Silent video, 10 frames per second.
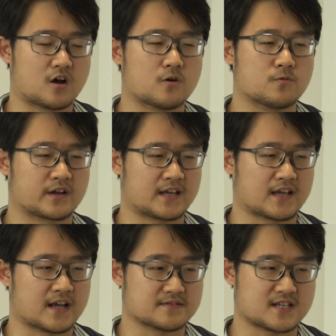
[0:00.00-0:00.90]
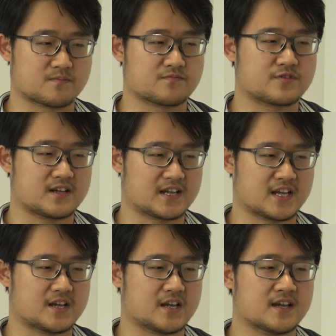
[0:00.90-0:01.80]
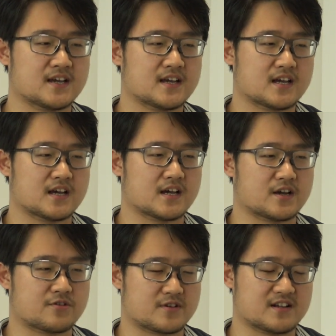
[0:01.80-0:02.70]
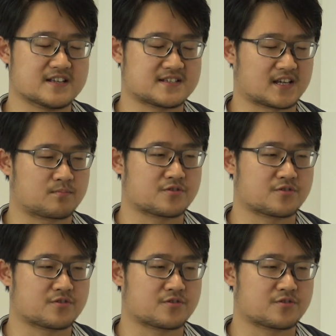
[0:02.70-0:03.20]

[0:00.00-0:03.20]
all working on some really realistic